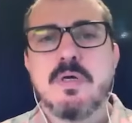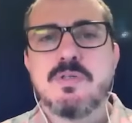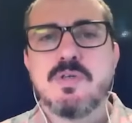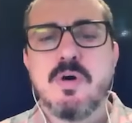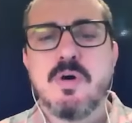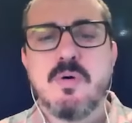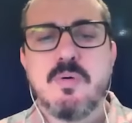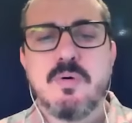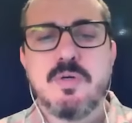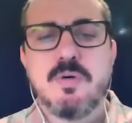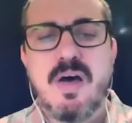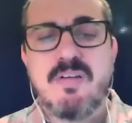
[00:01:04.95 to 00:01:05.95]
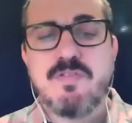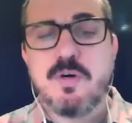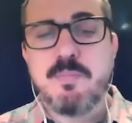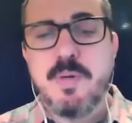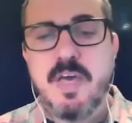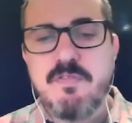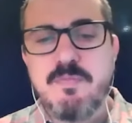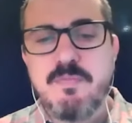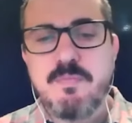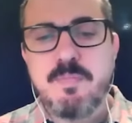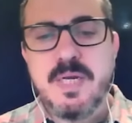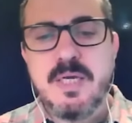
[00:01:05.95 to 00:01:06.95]
So you have RBF
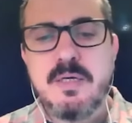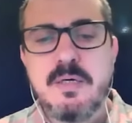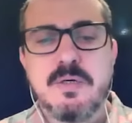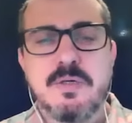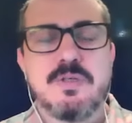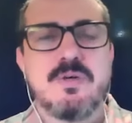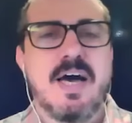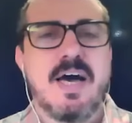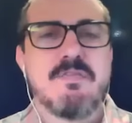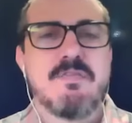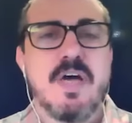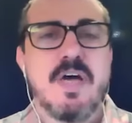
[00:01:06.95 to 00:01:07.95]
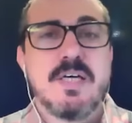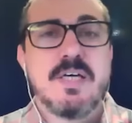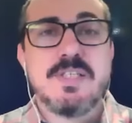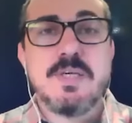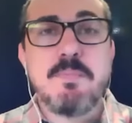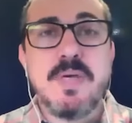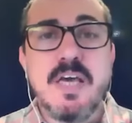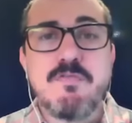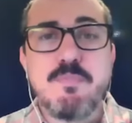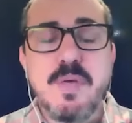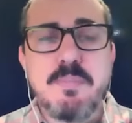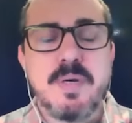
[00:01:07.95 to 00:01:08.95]
pinning, you have
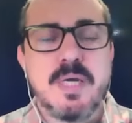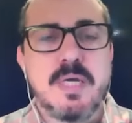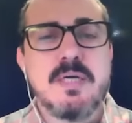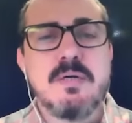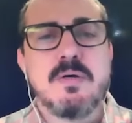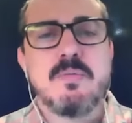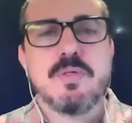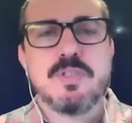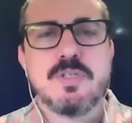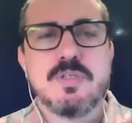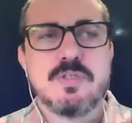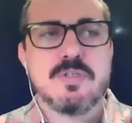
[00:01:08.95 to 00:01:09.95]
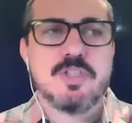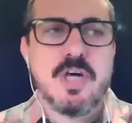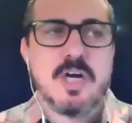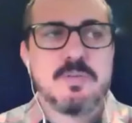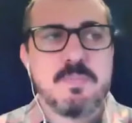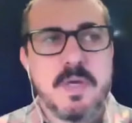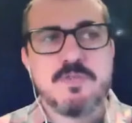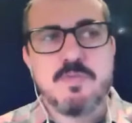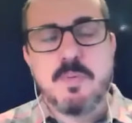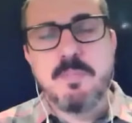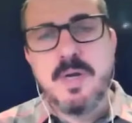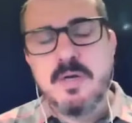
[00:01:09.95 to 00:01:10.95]
CPFP pinning, which is child pays
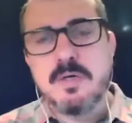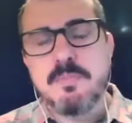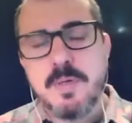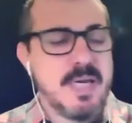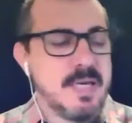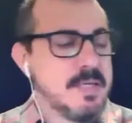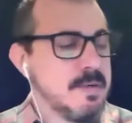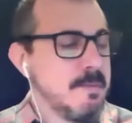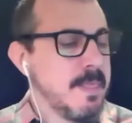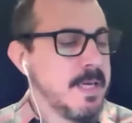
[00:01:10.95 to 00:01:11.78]
for parent pinning,